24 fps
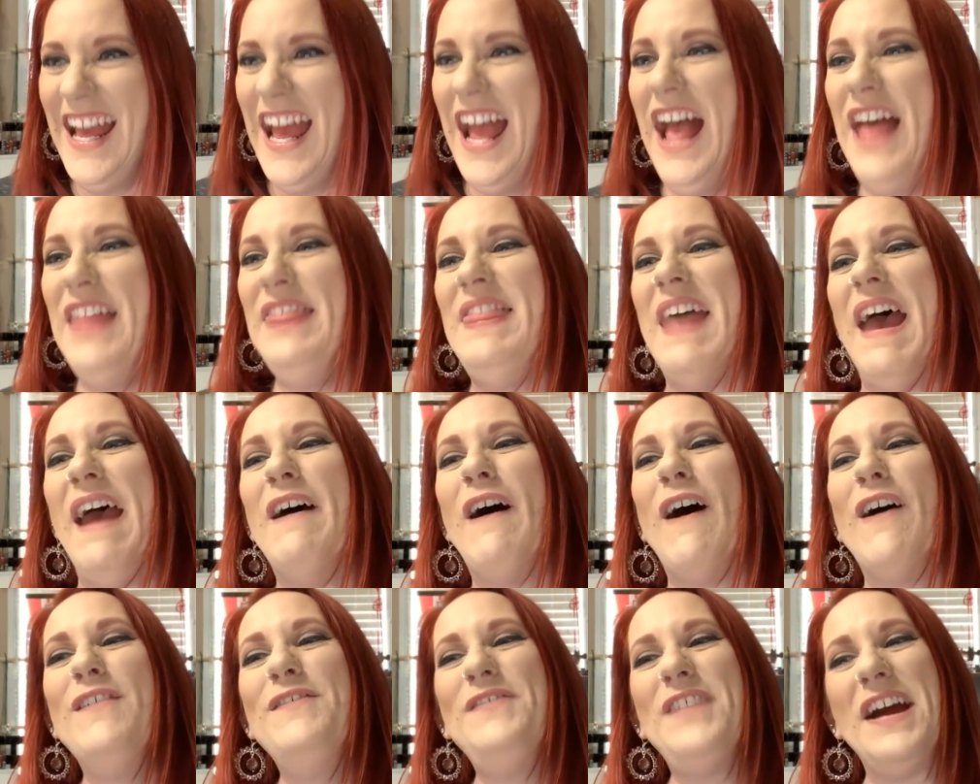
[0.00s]
They are
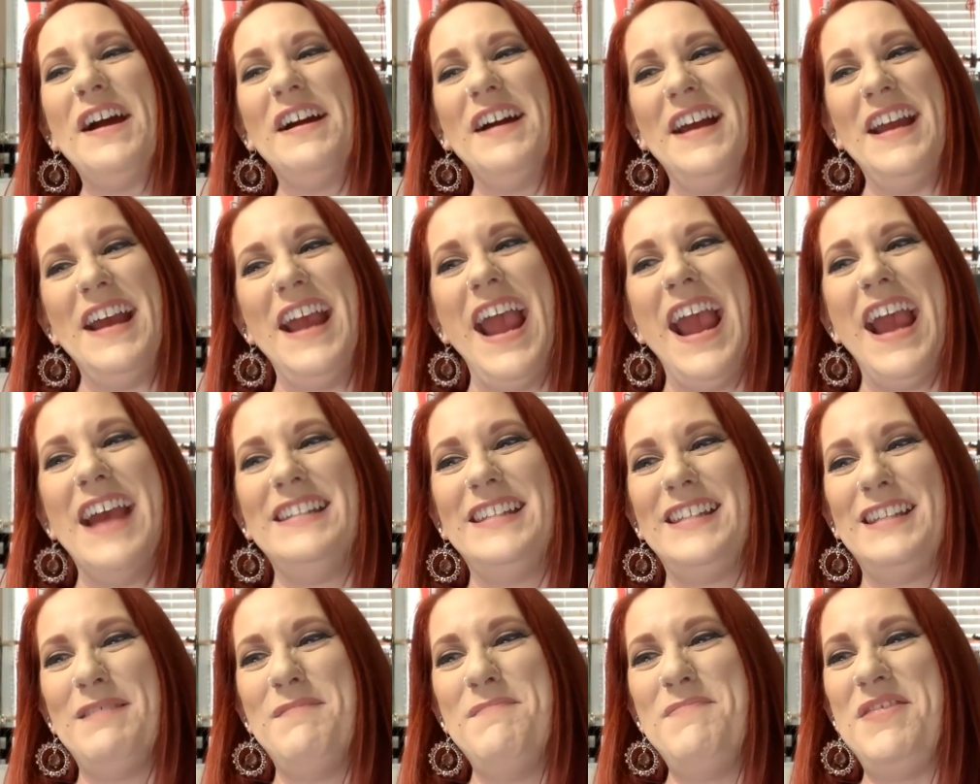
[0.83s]
very
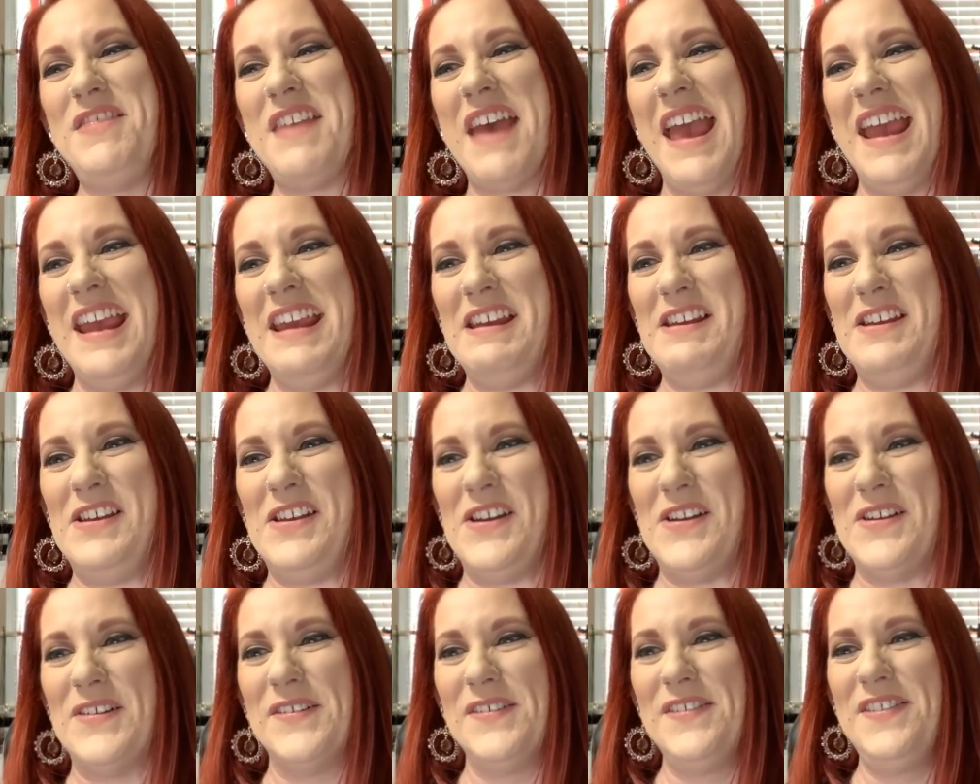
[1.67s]
handsome. Thank
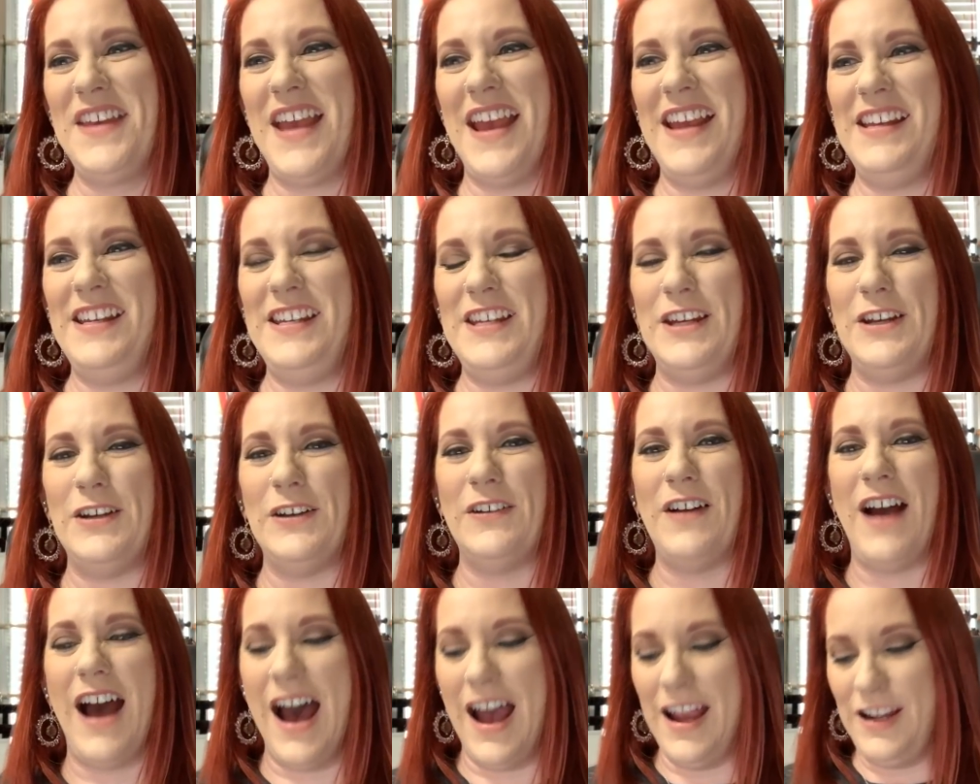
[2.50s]
you. Thank you.
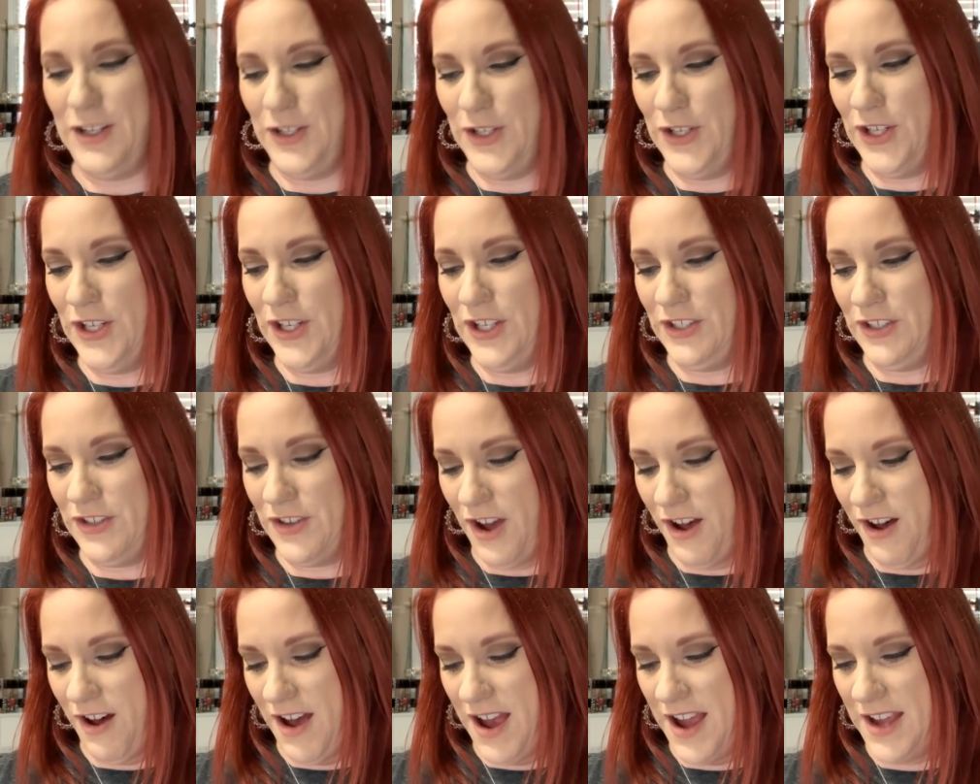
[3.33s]
I could
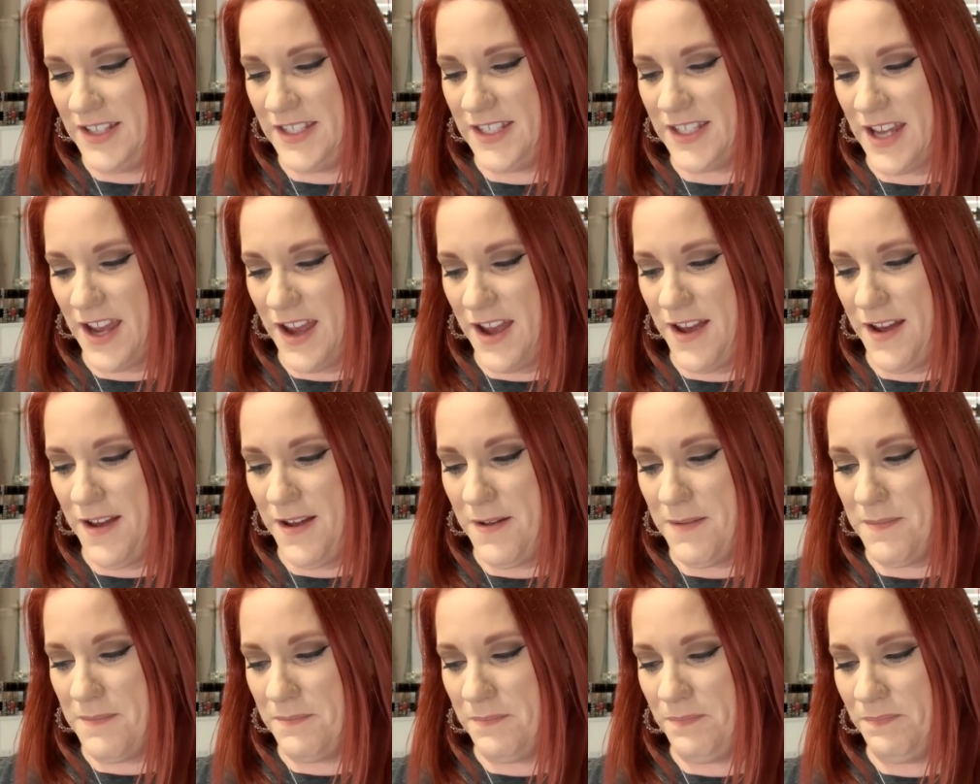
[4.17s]
not,
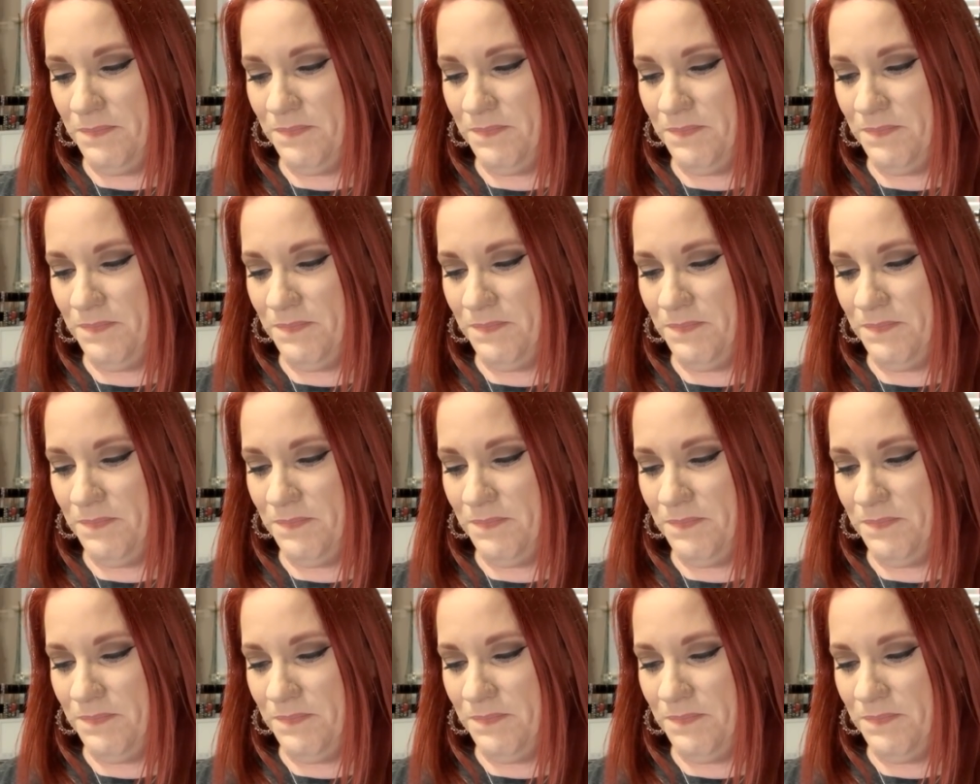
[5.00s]
um,